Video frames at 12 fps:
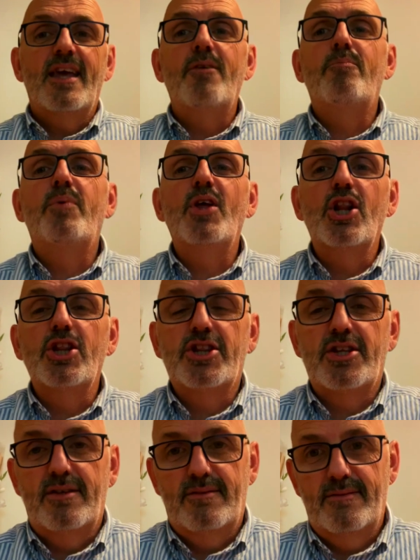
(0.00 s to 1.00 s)
He
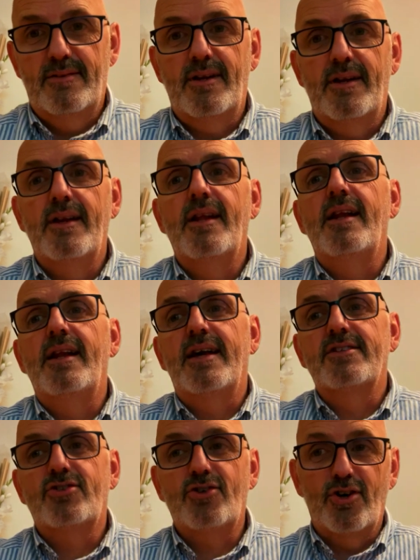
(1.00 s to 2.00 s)
built
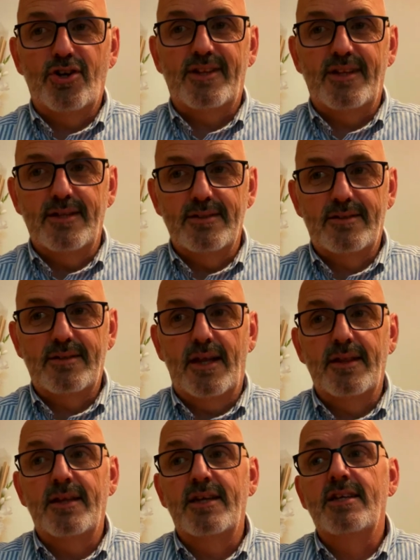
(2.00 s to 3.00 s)
Las Cortes
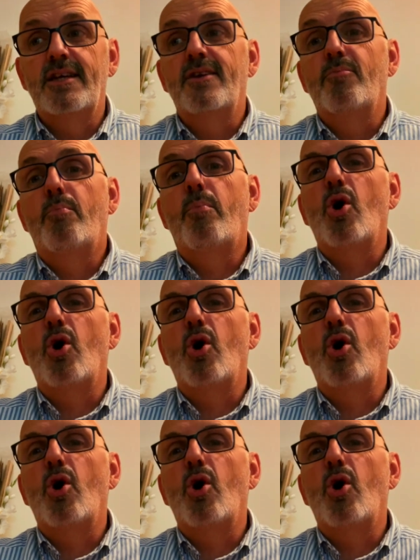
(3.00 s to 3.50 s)
and the